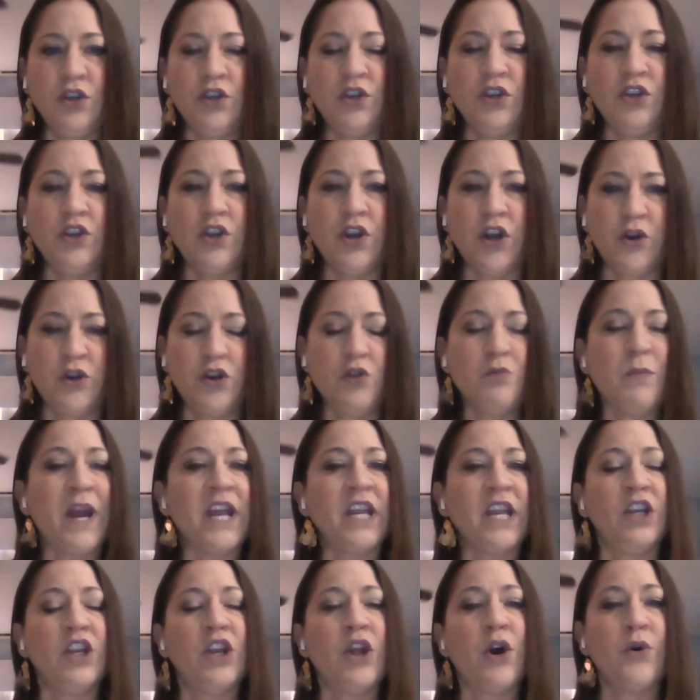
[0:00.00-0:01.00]
you
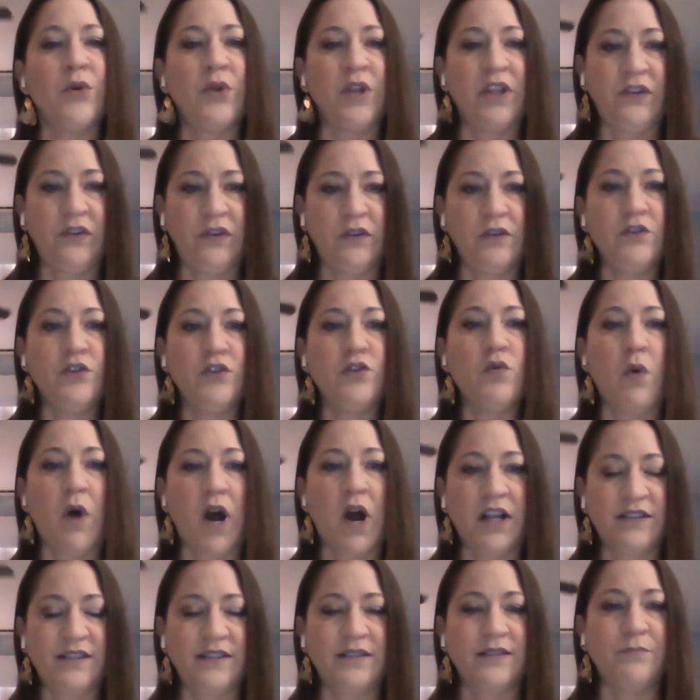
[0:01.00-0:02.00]
might notice
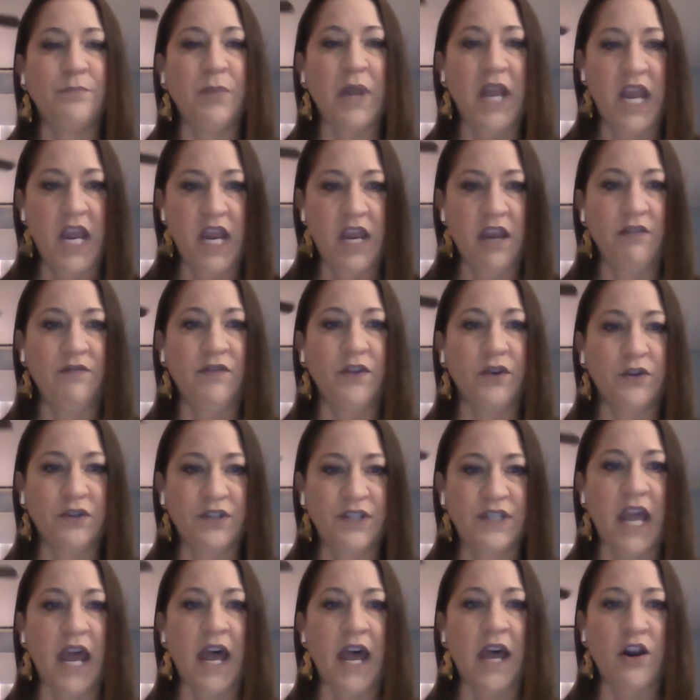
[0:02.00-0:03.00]
nuanced
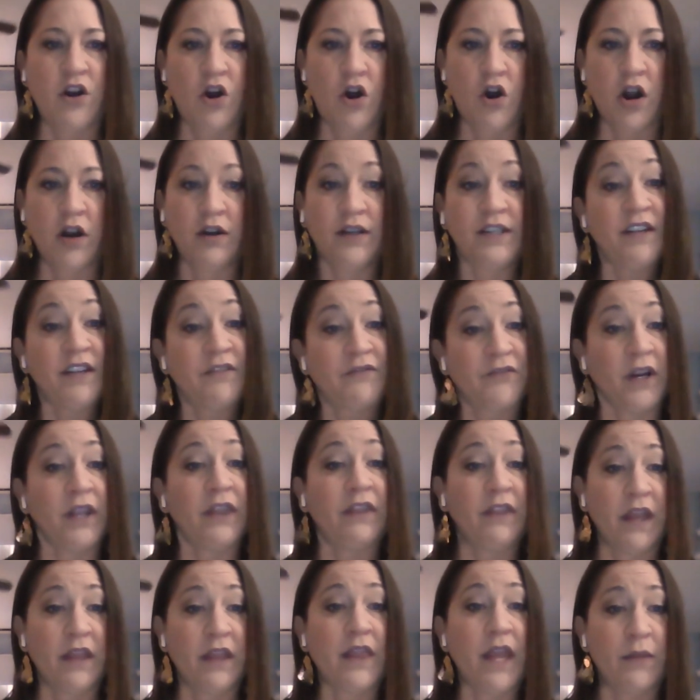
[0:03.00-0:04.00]
behaviors that are
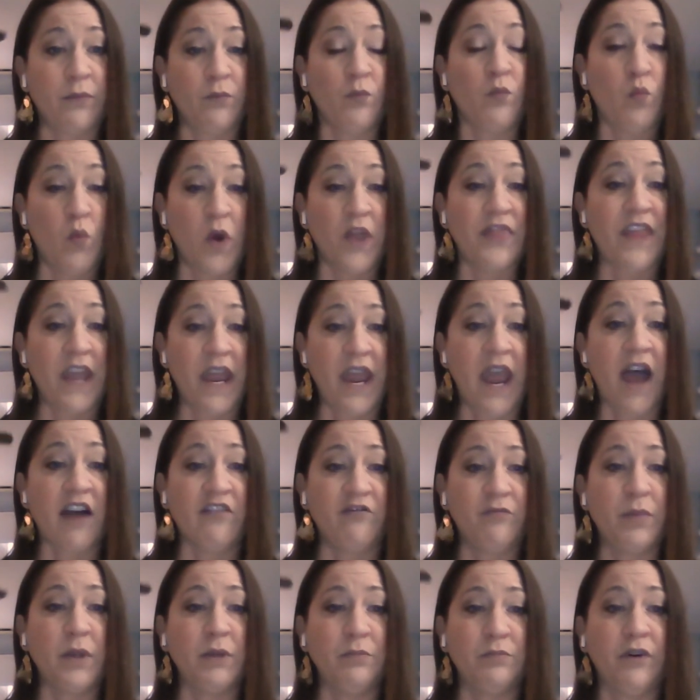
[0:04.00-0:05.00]
different than what they
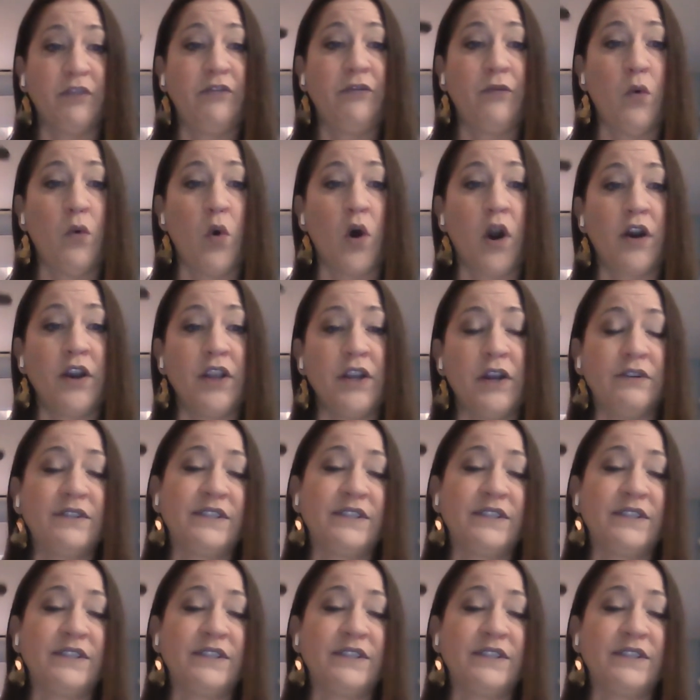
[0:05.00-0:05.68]
have been before.